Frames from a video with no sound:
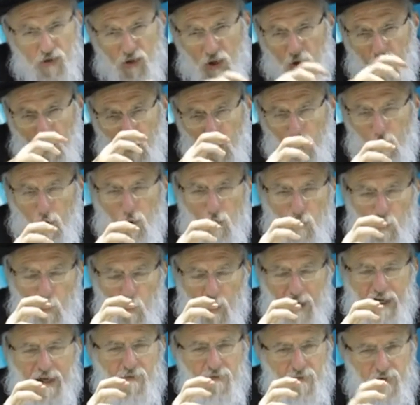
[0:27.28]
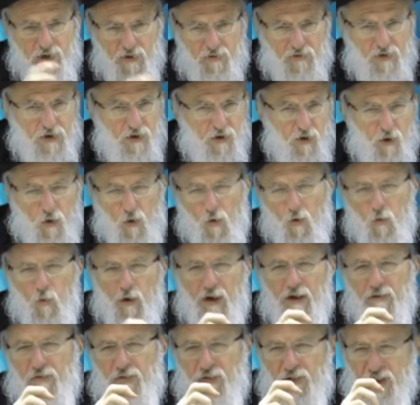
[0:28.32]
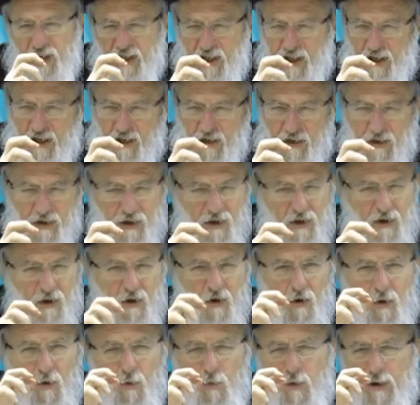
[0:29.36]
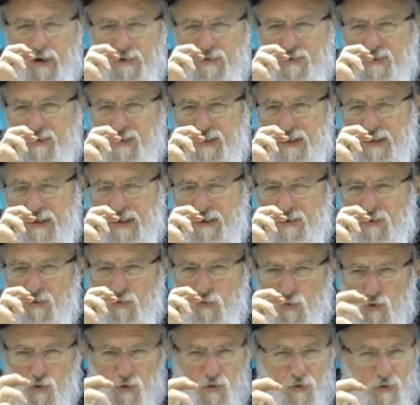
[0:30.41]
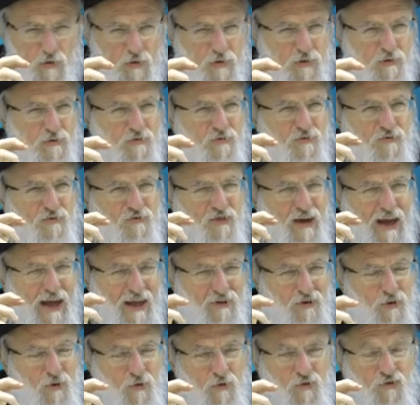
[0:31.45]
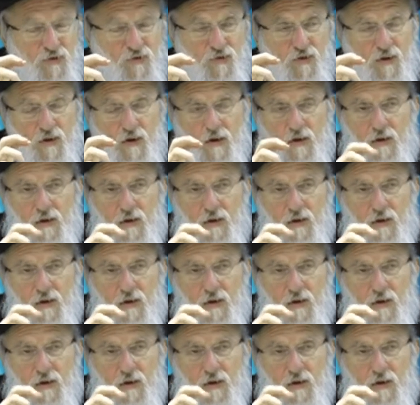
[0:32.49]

is a whole way of living, a whole way of thinking, a whole way of seeing the world, values,